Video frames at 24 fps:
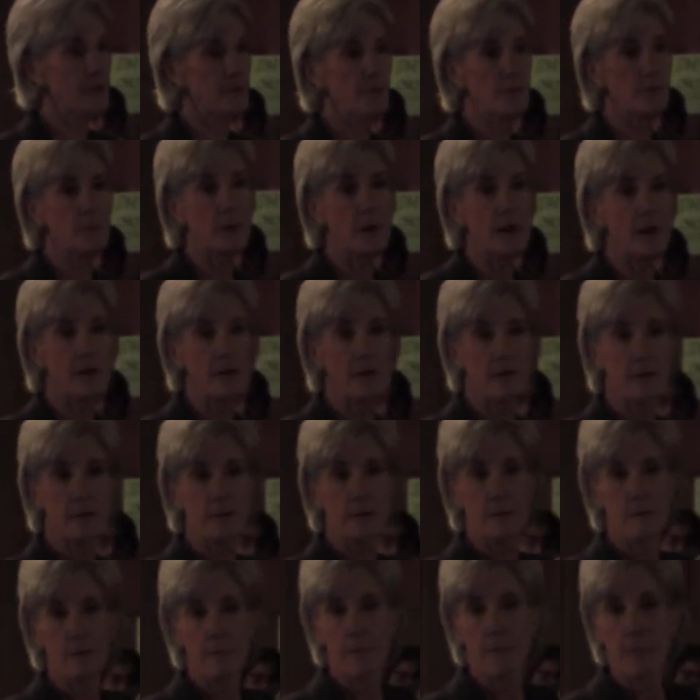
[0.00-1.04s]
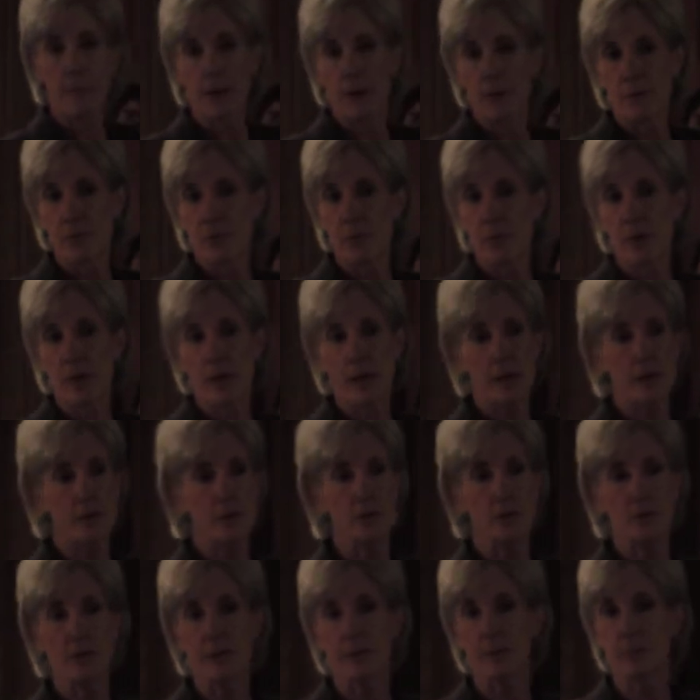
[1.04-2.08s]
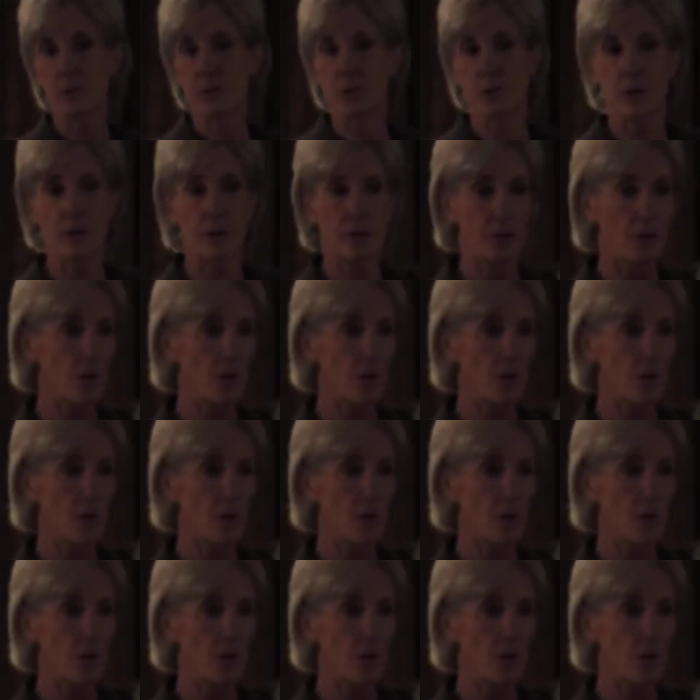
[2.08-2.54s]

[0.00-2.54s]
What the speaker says: out of your pocket for contraception,